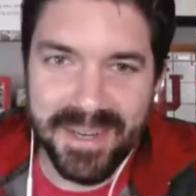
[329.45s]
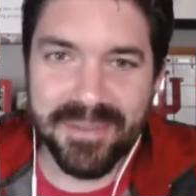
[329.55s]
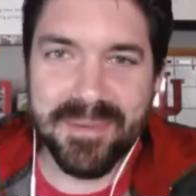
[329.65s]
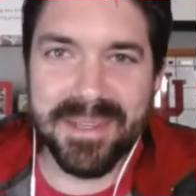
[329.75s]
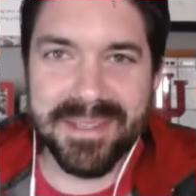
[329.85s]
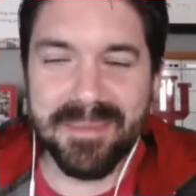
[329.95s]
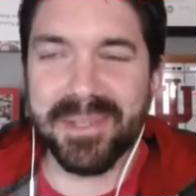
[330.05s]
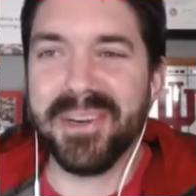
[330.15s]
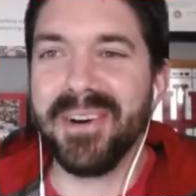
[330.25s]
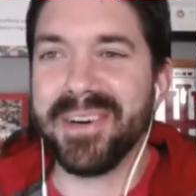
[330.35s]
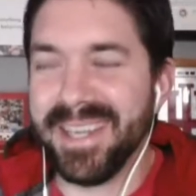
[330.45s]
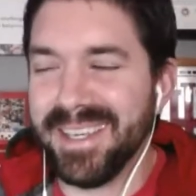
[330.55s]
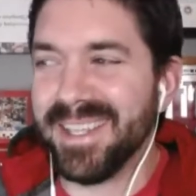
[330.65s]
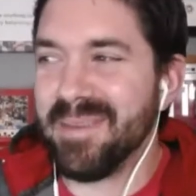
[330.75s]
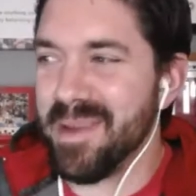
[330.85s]
from the assembly call
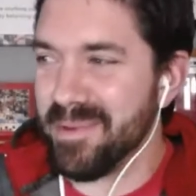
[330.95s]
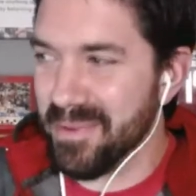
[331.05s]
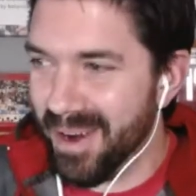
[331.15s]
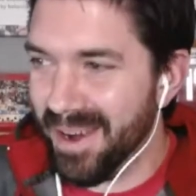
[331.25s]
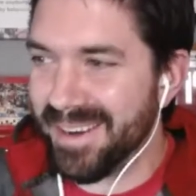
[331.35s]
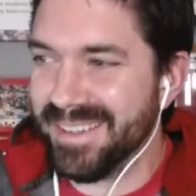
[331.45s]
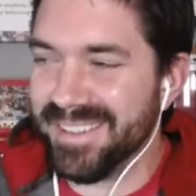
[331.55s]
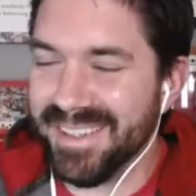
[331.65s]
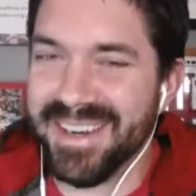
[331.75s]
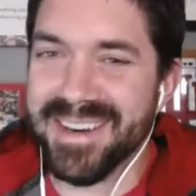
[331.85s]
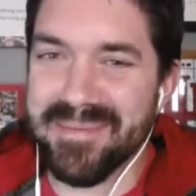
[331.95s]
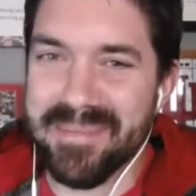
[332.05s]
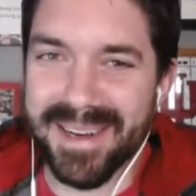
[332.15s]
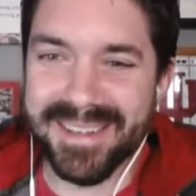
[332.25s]
again, that may be why. But